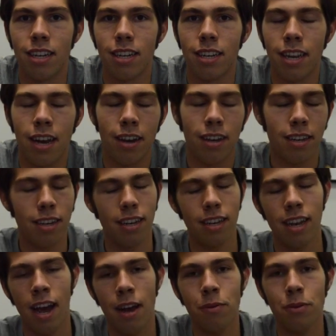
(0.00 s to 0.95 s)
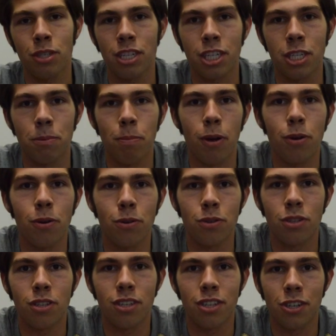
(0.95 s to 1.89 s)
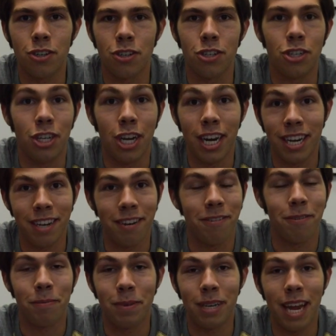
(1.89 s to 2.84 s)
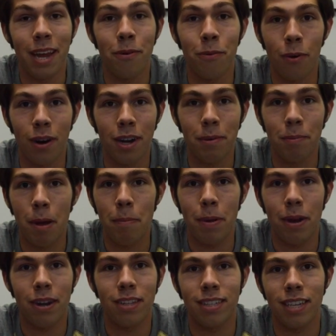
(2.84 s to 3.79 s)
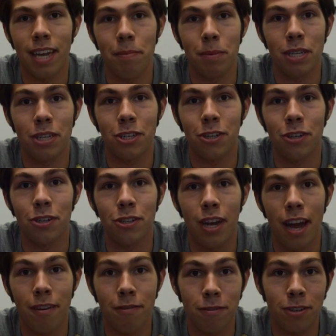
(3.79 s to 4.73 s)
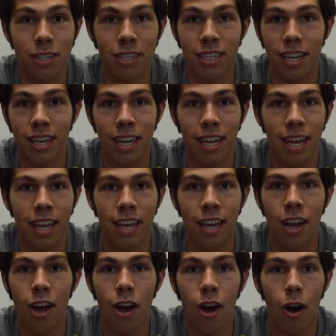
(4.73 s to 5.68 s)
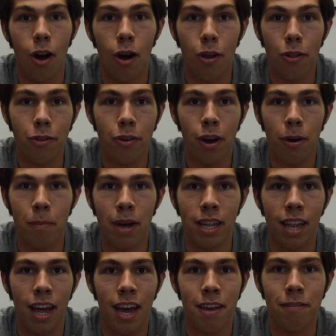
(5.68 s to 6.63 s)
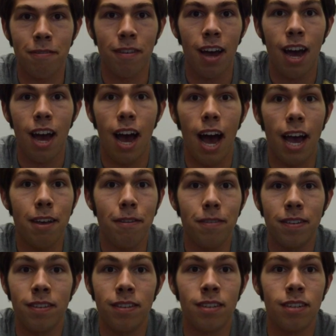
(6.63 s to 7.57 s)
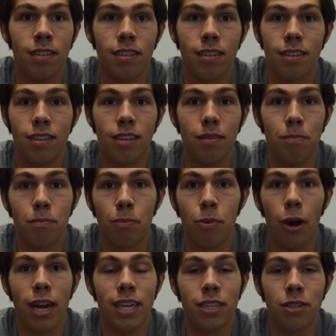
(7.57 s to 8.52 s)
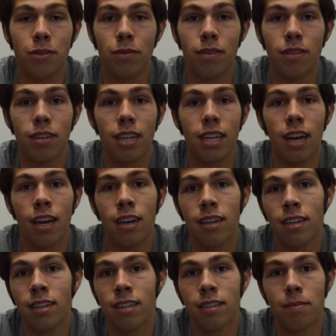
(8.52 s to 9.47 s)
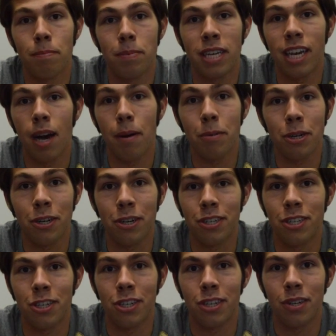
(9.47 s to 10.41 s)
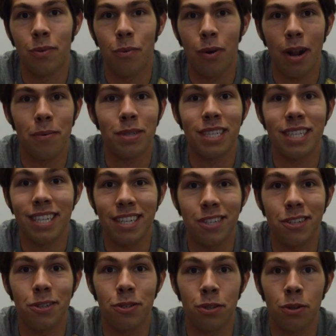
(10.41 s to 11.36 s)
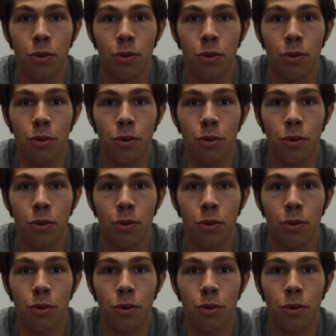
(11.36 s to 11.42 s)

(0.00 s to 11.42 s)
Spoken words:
Now I was exposed to Christianity from day one. My parents had me in church every Sunday, all throughout my life. I even prayed to become a Christian when I was 6 years